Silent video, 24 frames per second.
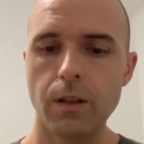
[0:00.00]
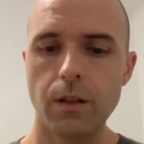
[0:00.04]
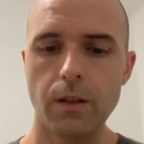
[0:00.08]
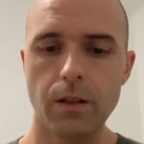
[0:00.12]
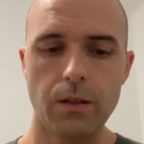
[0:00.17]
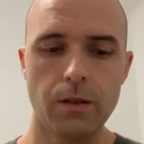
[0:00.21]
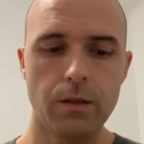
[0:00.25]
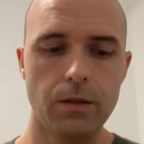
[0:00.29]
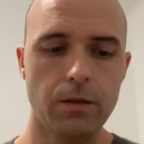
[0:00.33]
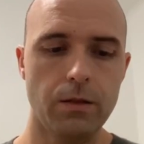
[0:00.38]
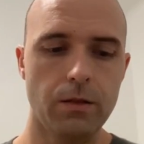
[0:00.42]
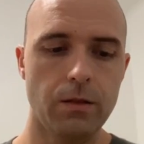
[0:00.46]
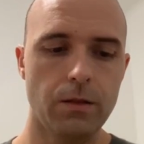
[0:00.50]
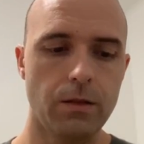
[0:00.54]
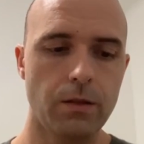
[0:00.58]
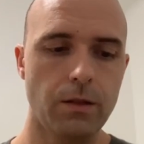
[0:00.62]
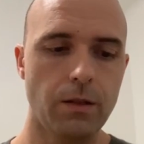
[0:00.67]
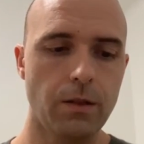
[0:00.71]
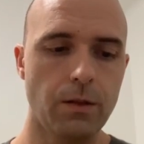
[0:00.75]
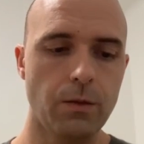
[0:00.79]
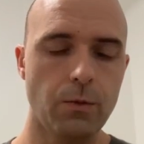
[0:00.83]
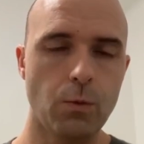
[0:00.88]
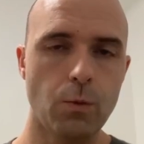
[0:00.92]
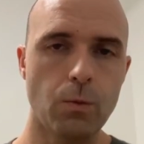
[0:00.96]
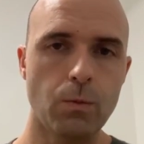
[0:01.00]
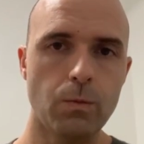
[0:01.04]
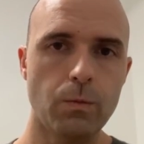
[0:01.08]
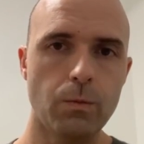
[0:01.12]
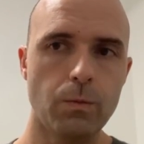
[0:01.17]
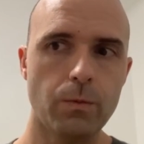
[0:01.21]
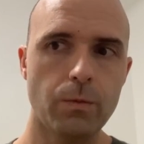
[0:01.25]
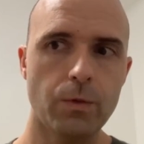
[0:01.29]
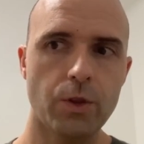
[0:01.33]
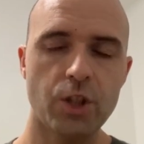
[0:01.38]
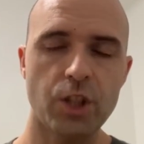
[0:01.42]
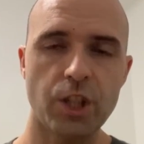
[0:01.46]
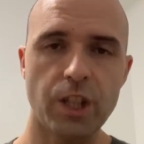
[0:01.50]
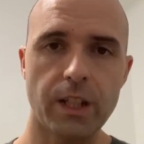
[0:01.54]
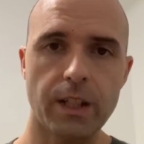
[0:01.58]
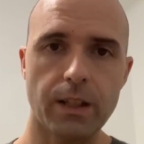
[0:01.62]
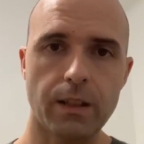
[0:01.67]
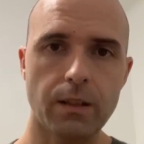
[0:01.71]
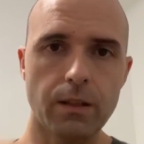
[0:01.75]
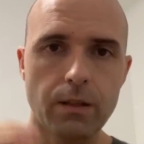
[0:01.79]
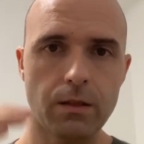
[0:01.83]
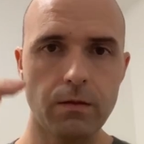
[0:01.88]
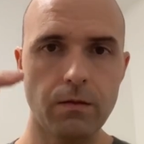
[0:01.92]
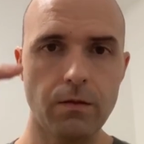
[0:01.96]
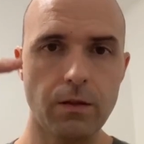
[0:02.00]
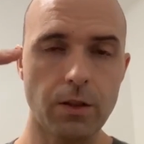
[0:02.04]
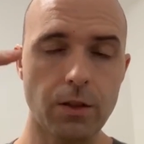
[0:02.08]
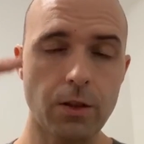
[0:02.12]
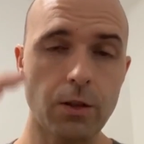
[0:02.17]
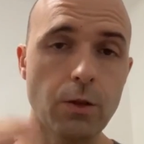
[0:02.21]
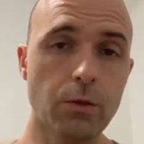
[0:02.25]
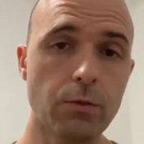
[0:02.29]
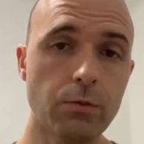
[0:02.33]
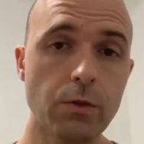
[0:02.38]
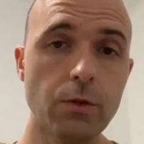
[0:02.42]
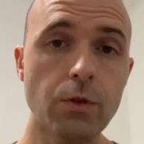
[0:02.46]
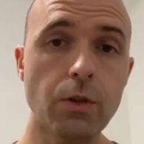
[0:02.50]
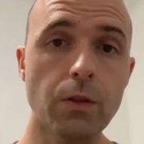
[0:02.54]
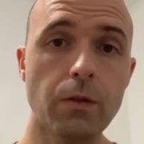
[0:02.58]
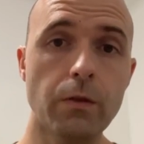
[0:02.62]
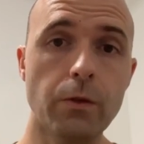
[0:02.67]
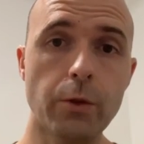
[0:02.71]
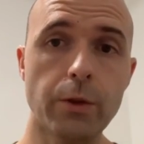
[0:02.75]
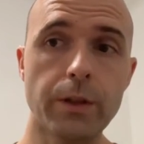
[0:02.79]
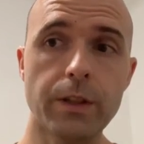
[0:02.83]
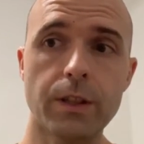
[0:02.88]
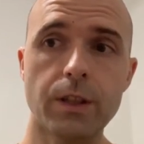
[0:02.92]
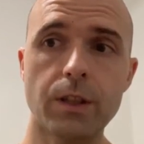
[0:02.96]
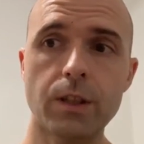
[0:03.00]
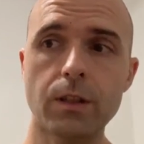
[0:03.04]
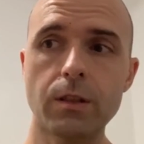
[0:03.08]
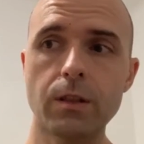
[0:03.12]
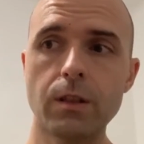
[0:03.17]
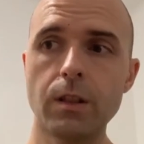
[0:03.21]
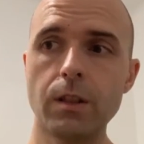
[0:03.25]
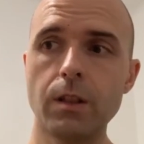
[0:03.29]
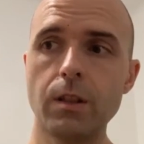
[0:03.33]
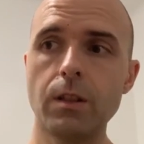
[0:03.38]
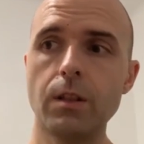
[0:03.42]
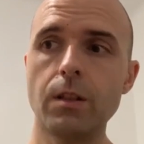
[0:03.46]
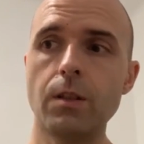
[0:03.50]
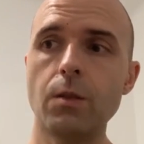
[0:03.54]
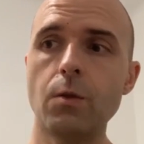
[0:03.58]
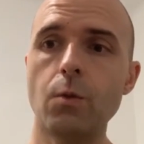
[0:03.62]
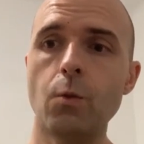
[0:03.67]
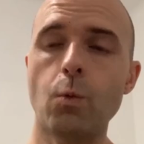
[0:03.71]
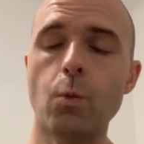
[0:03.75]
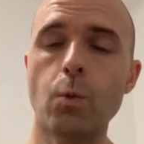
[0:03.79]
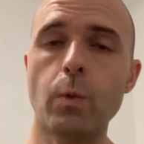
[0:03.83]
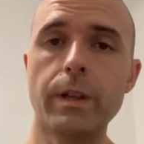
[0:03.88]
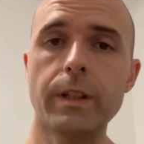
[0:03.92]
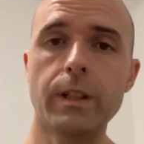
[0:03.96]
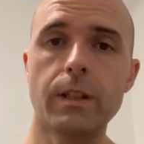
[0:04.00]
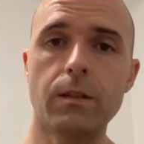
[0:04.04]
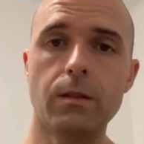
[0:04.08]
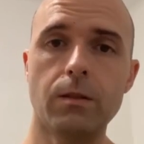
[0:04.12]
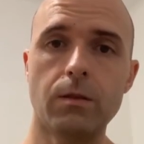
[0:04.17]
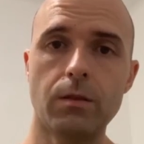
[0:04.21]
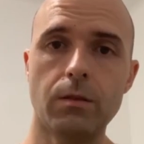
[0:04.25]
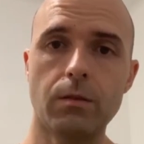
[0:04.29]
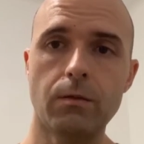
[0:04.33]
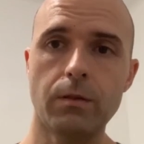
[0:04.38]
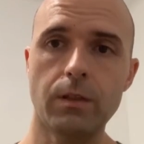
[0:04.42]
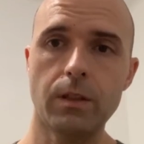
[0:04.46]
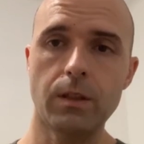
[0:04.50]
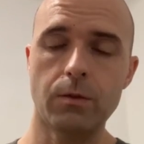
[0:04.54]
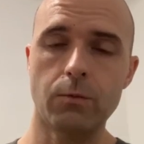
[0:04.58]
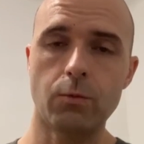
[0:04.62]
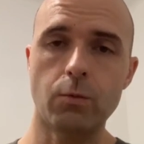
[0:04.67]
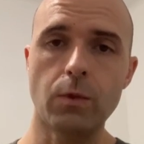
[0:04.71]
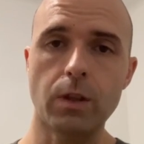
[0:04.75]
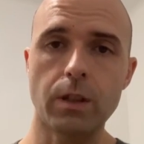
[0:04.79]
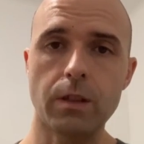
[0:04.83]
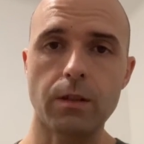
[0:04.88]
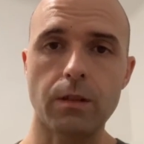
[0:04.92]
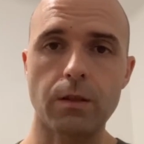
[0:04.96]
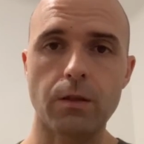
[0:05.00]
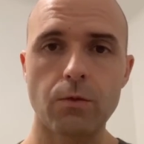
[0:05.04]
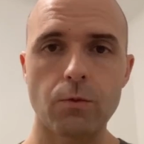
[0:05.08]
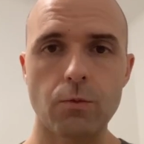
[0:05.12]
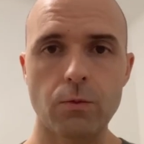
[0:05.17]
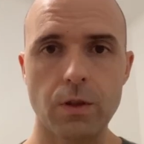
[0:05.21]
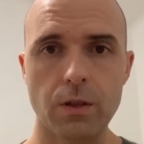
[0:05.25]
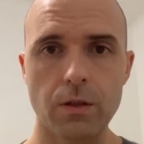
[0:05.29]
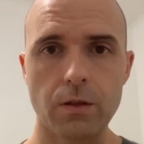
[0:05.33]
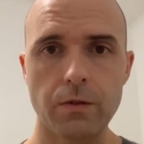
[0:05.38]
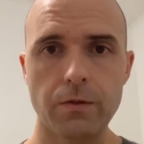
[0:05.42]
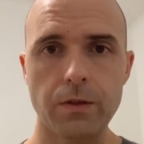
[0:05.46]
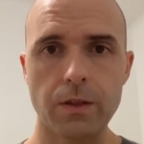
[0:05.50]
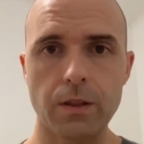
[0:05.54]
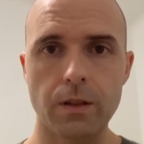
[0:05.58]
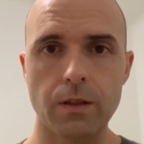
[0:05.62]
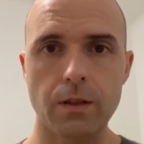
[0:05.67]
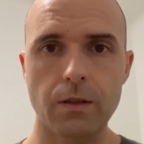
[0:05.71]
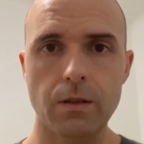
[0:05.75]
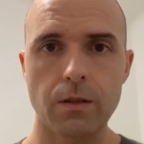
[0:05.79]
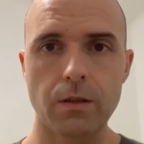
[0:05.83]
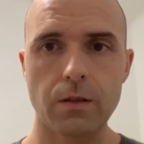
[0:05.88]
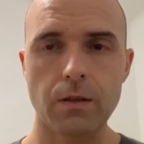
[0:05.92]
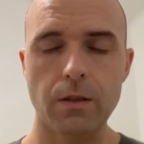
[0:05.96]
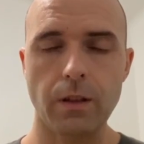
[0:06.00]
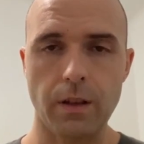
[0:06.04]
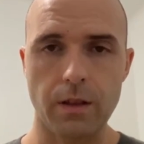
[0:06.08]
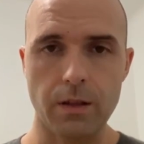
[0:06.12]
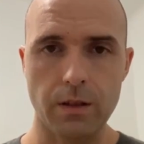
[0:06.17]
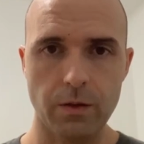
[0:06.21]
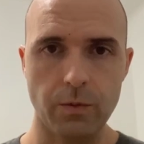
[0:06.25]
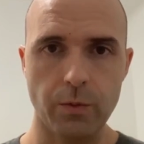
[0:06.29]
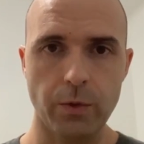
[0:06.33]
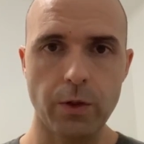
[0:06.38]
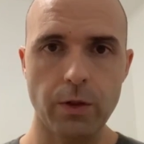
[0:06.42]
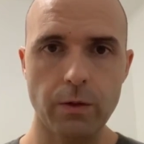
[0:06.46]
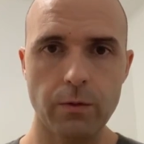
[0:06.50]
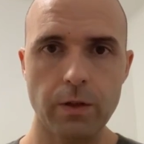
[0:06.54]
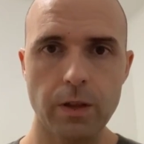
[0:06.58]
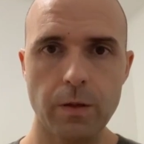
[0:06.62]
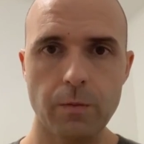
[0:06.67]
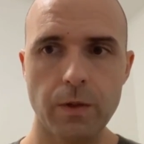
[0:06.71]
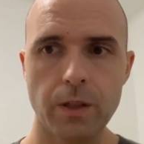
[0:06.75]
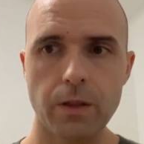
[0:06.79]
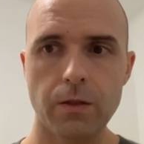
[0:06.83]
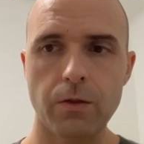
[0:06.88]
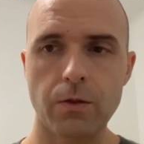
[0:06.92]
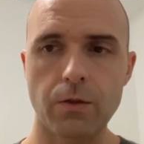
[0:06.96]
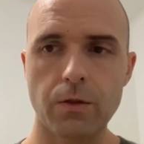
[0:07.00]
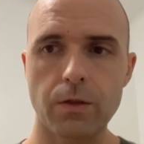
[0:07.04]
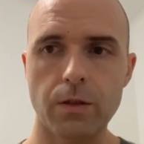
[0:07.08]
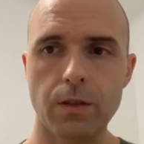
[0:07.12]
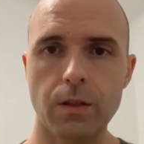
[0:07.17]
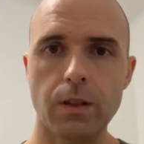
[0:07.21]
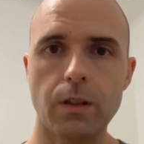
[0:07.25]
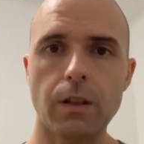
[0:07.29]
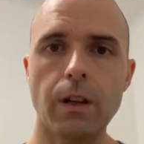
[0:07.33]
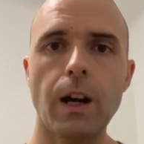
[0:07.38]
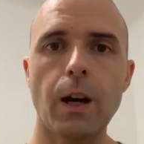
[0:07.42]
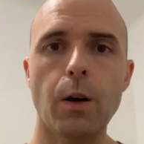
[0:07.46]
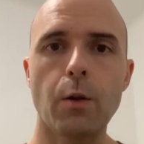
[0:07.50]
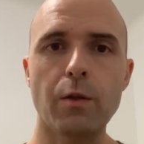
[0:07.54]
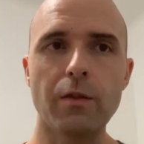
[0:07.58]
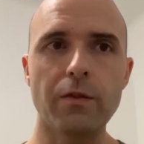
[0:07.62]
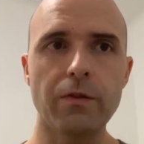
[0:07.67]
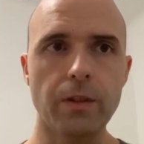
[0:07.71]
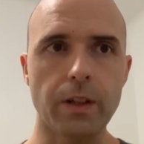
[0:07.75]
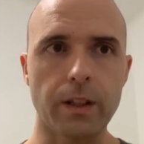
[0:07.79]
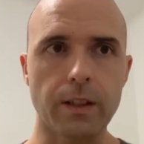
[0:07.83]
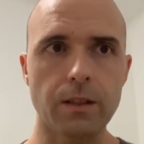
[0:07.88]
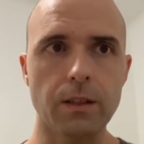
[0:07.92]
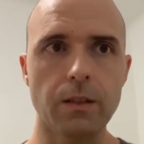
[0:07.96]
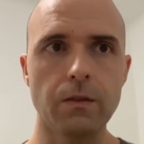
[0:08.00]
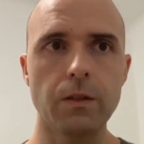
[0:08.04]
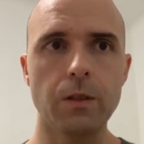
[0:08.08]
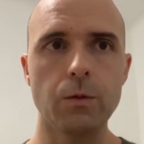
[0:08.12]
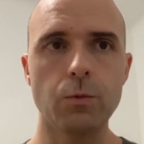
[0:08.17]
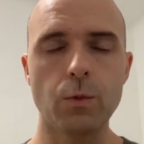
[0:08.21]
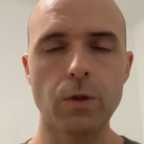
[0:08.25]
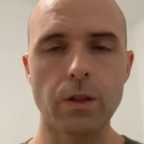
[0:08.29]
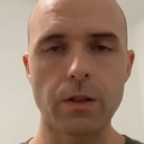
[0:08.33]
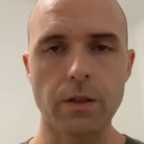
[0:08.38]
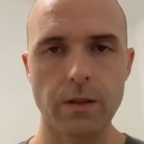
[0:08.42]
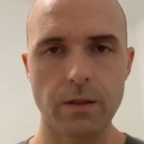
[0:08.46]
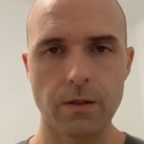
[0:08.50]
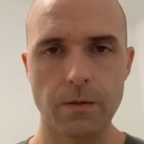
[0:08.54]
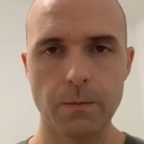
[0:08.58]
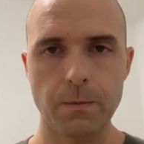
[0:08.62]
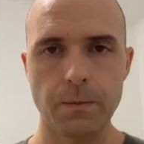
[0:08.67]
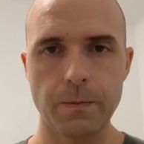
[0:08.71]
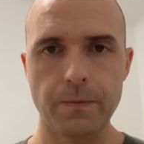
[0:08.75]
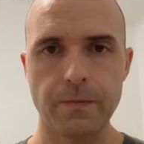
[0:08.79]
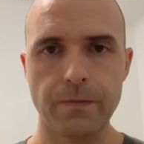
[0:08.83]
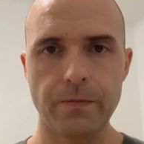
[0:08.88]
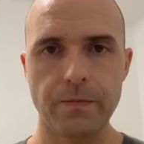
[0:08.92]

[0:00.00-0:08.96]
and check the code coverage when it runs one of its test programs to see how effective it was.